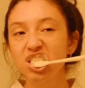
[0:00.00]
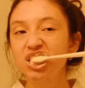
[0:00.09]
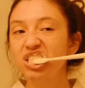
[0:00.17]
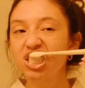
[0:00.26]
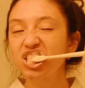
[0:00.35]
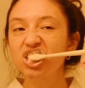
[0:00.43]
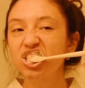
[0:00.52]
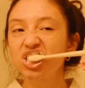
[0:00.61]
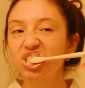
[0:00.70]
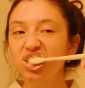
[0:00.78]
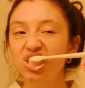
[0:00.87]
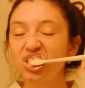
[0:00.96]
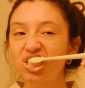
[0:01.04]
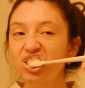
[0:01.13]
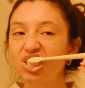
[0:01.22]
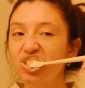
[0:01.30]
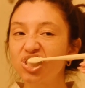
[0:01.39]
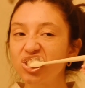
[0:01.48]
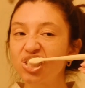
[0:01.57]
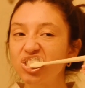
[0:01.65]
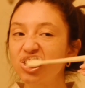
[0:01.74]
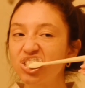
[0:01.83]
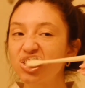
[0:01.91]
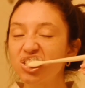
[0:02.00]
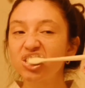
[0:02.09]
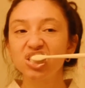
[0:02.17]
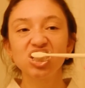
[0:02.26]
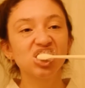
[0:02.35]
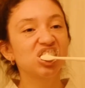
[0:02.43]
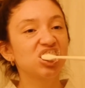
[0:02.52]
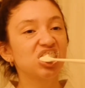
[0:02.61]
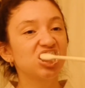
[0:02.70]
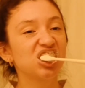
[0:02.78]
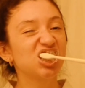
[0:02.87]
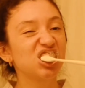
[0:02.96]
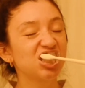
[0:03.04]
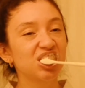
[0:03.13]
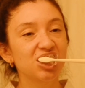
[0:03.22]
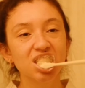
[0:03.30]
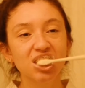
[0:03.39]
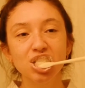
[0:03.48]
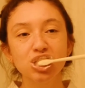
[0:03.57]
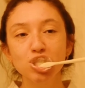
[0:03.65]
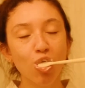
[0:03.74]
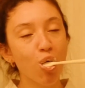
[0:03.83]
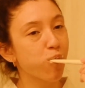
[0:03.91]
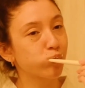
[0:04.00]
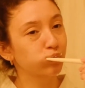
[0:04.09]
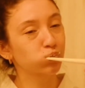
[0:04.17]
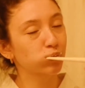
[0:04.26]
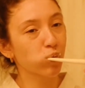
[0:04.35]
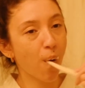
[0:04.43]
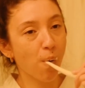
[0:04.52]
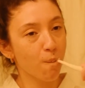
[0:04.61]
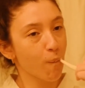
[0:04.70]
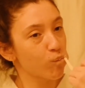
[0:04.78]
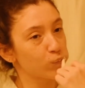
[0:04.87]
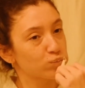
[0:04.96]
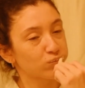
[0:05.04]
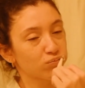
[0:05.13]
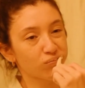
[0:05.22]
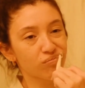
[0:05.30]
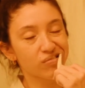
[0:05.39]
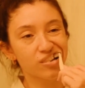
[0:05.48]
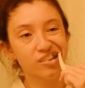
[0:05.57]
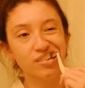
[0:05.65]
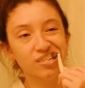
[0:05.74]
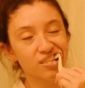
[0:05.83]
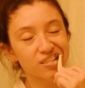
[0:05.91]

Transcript: Brush your gums, your tongue, and palate with a soft bristle toothbrush to